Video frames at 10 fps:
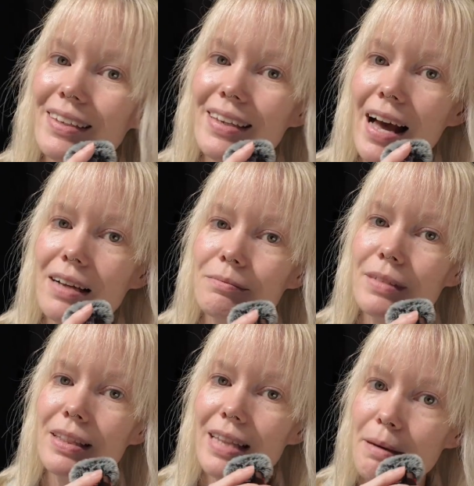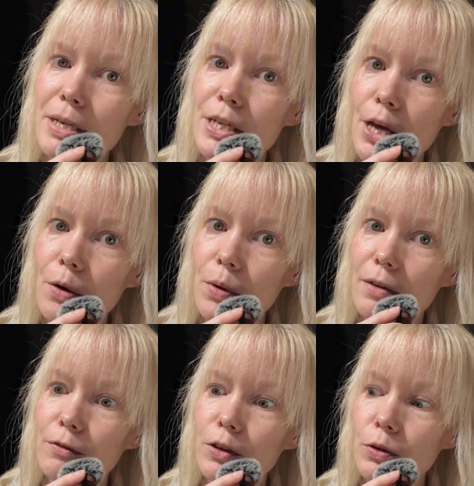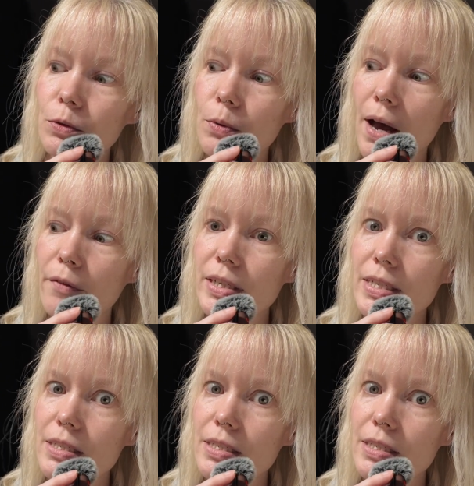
yeah, let me know if you have any